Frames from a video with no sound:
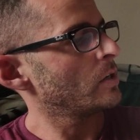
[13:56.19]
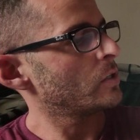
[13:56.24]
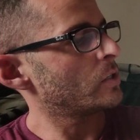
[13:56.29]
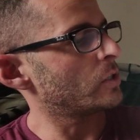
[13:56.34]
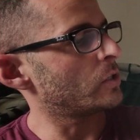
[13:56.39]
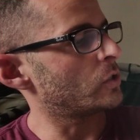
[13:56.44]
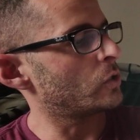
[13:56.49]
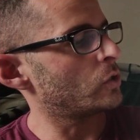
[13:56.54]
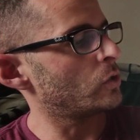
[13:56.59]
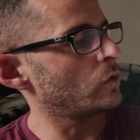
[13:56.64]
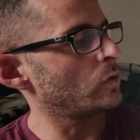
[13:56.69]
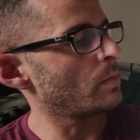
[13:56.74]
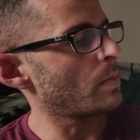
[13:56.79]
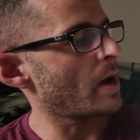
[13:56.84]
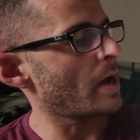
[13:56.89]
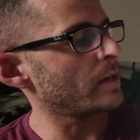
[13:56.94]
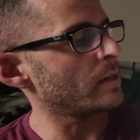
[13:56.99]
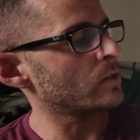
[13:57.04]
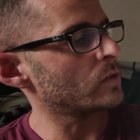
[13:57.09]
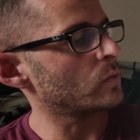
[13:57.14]
to 2
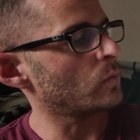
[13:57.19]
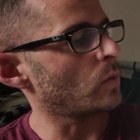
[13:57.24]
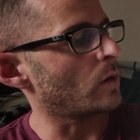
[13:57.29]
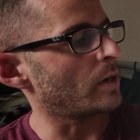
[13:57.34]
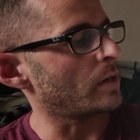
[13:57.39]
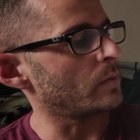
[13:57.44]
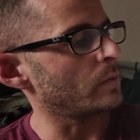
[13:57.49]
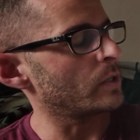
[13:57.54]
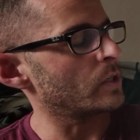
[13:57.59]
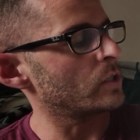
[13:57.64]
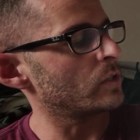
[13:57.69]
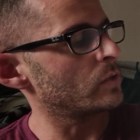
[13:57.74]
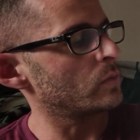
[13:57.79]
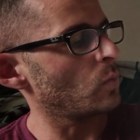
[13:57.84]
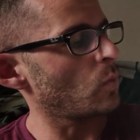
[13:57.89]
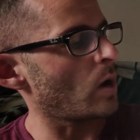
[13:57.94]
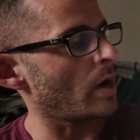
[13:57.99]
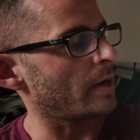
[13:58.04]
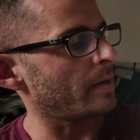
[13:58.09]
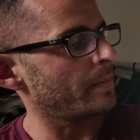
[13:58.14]
minus 1, which is
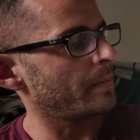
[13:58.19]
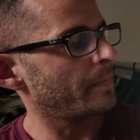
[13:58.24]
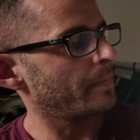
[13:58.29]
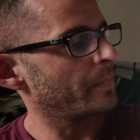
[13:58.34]
1.